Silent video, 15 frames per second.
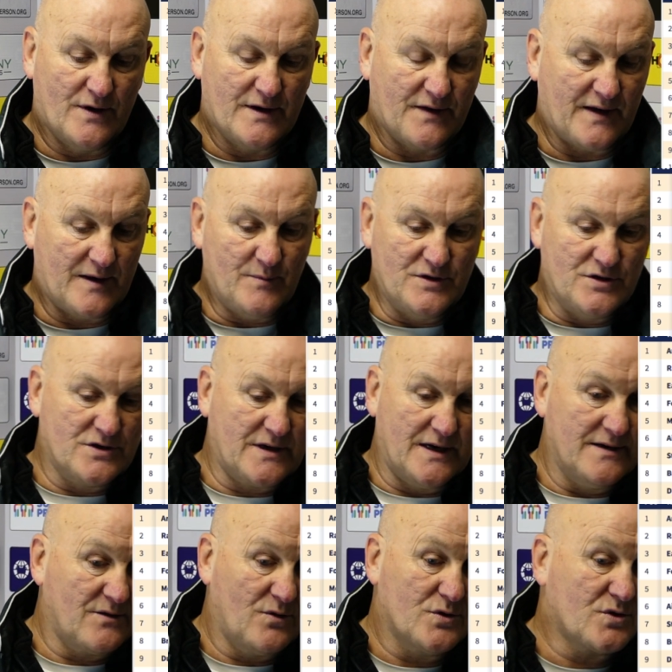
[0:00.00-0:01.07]
and I think we just
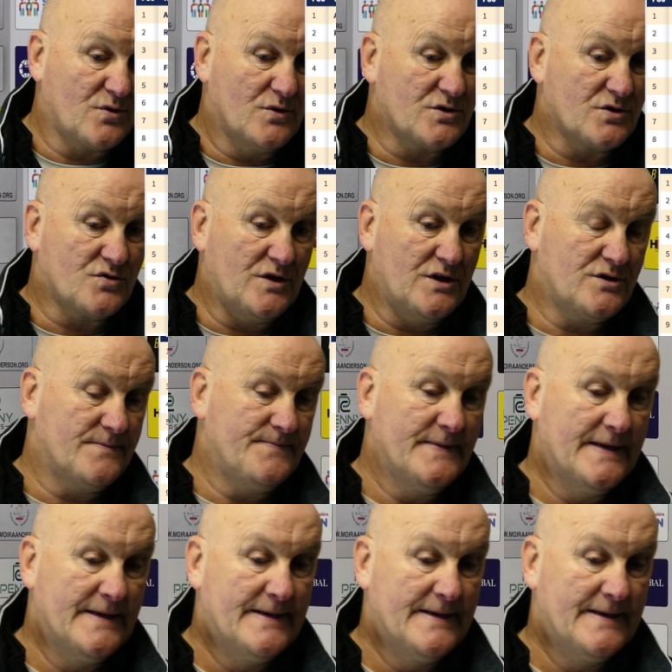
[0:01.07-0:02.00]
get lost concentration,